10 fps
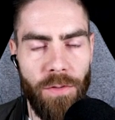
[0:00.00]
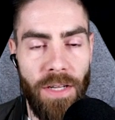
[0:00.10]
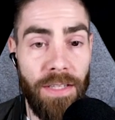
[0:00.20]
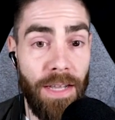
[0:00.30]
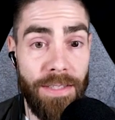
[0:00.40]

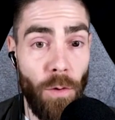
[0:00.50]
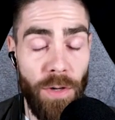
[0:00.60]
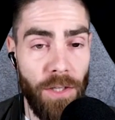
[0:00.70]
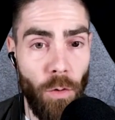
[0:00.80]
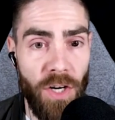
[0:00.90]
And that's
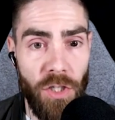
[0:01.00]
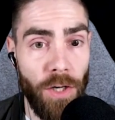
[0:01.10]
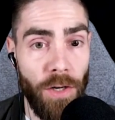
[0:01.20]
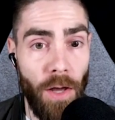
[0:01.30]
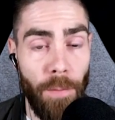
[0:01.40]
always a
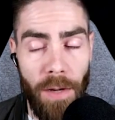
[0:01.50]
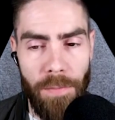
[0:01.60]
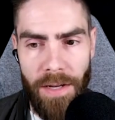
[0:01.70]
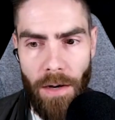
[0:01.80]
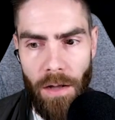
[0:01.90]
question among
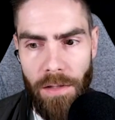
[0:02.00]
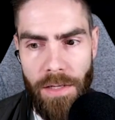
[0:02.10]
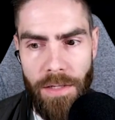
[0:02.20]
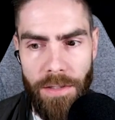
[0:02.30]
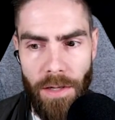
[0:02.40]
my
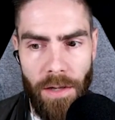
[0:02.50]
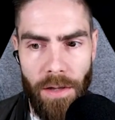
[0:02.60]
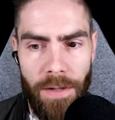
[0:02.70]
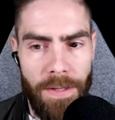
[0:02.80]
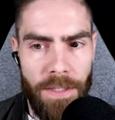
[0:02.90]
colleagues.
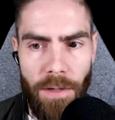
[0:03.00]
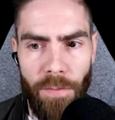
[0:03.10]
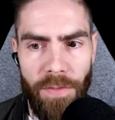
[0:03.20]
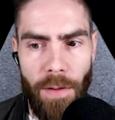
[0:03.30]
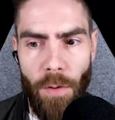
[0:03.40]
Uh, some
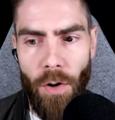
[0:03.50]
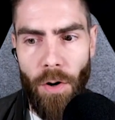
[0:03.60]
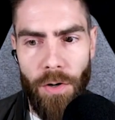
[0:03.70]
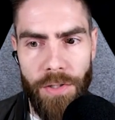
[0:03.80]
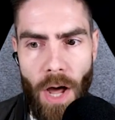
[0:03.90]
of them are,
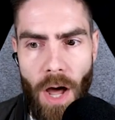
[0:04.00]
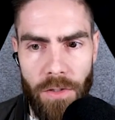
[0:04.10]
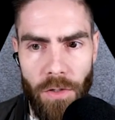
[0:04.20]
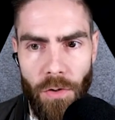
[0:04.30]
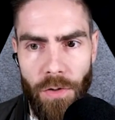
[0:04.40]
are
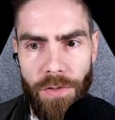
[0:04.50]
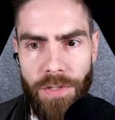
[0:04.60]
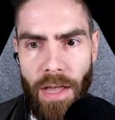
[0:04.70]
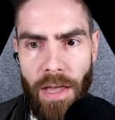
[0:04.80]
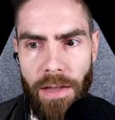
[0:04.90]

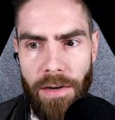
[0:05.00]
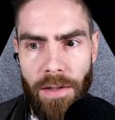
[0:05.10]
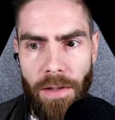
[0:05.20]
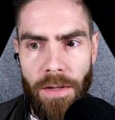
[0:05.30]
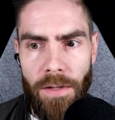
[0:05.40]
doctors and
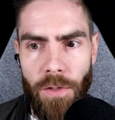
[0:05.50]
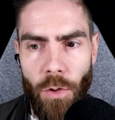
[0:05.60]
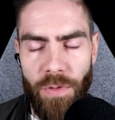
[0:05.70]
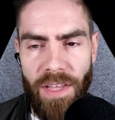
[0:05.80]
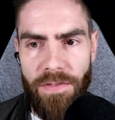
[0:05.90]
you
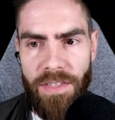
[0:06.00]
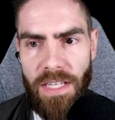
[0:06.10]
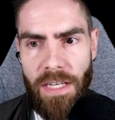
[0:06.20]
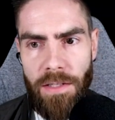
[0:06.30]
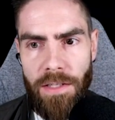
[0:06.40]
know they've
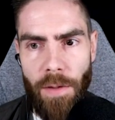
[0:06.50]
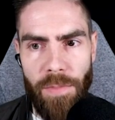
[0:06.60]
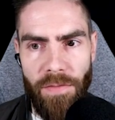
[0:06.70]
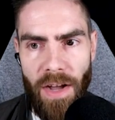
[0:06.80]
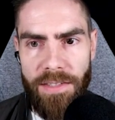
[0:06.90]
seen some
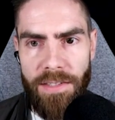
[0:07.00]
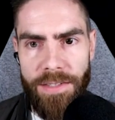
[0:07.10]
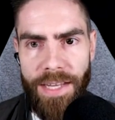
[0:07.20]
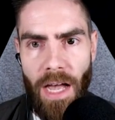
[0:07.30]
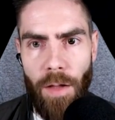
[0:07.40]

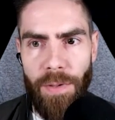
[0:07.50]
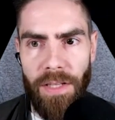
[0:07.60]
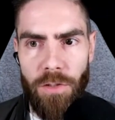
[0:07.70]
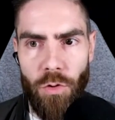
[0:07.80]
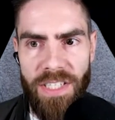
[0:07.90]
devices help
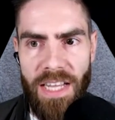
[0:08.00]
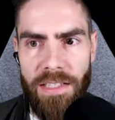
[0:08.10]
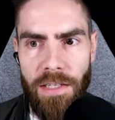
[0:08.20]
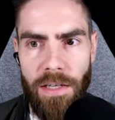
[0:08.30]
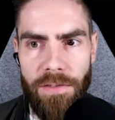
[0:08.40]

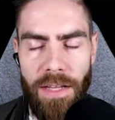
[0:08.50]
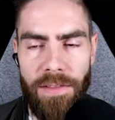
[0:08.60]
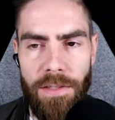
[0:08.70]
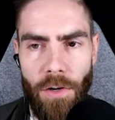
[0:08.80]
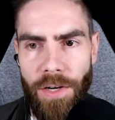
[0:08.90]
electrosensitives and
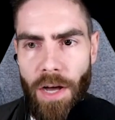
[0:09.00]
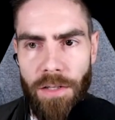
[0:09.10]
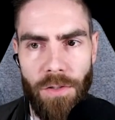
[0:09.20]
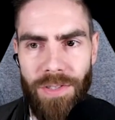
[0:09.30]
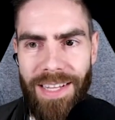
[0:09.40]
these are
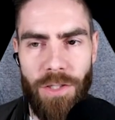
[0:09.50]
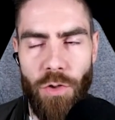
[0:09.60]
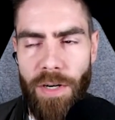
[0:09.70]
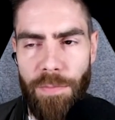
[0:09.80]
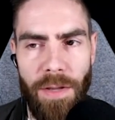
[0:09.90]
doctors that
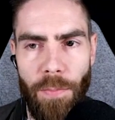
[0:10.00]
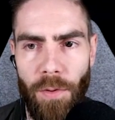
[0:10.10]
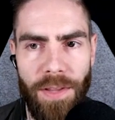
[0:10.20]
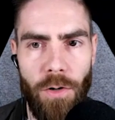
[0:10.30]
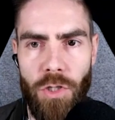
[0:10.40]
treat
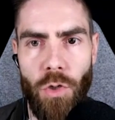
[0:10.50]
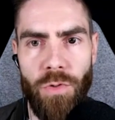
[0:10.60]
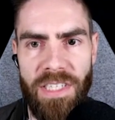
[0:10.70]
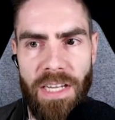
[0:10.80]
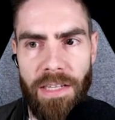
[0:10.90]
people that are so
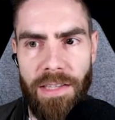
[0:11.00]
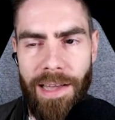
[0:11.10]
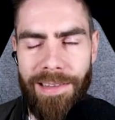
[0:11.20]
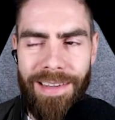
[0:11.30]
sick that